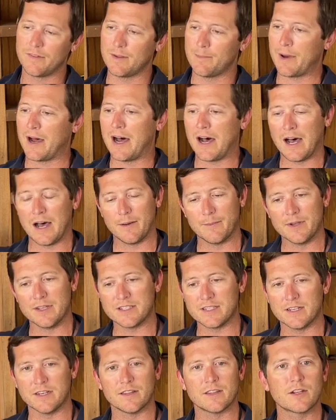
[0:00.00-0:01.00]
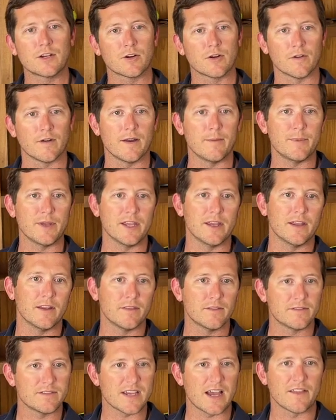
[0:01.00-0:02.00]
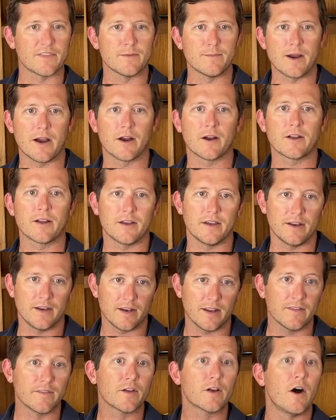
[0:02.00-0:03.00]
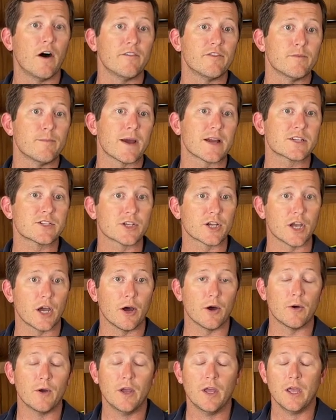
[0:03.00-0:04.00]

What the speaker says: the Bahamas, into the Caribbean, South America, and in the Gulf of Mexico.